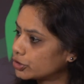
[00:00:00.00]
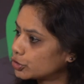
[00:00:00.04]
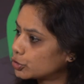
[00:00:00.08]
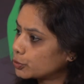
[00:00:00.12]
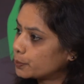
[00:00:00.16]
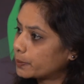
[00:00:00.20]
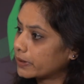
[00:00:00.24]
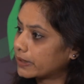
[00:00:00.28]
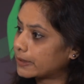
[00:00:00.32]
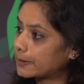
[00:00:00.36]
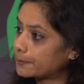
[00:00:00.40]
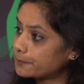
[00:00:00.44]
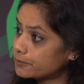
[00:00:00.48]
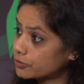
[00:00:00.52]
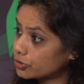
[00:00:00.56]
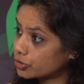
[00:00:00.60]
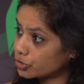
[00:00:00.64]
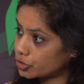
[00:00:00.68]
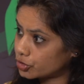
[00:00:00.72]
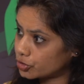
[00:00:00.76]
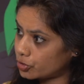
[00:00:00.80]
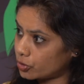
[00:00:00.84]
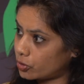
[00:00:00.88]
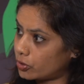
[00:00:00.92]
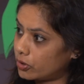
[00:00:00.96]
it to become
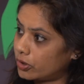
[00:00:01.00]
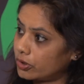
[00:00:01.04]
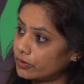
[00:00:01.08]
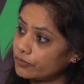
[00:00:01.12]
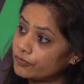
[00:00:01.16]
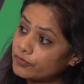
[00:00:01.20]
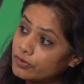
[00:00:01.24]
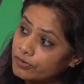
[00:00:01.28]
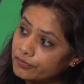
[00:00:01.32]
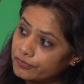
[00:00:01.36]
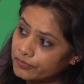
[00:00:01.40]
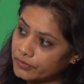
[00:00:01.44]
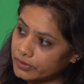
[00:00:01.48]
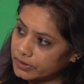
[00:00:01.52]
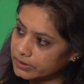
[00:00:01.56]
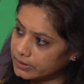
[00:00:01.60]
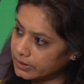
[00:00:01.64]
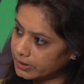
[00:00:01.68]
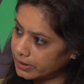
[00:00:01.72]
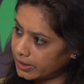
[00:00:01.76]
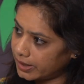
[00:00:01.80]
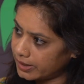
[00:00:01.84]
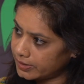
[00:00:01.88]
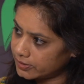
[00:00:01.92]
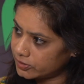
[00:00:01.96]
strong for
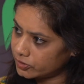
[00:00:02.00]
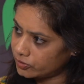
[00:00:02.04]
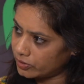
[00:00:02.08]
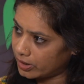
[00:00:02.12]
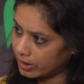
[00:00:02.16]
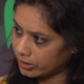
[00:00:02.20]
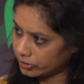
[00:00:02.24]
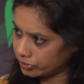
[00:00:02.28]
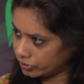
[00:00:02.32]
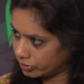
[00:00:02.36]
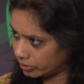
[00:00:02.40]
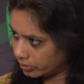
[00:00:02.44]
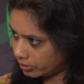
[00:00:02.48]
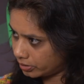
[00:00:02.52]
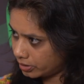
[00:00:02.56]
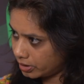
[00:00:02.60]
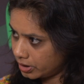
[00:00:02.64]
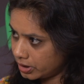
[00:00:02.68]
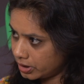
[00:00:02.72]
further construction.